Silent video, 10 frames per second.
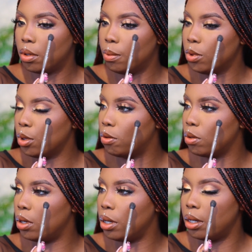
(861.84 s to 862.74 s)
So I'm just going
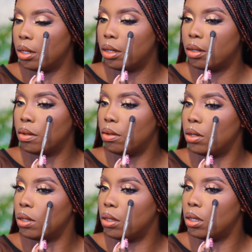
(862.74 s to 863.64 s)
to go ahead and
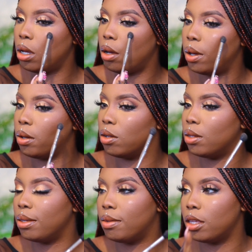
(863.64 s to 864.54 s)
you can see how,
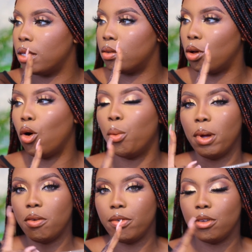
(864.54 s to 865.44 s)
because I set all
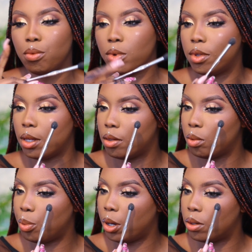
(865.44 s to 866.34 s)
my face with
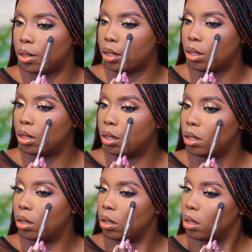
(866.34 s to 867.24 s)
setting powder,
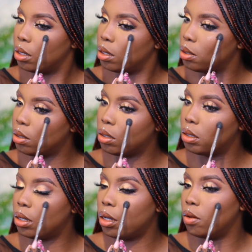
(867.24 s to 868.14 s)

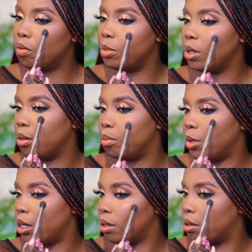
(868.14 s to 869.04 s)
kind of made it
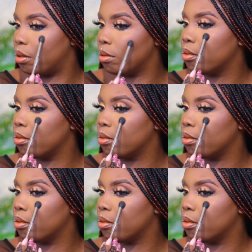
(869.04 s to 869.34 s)
matte.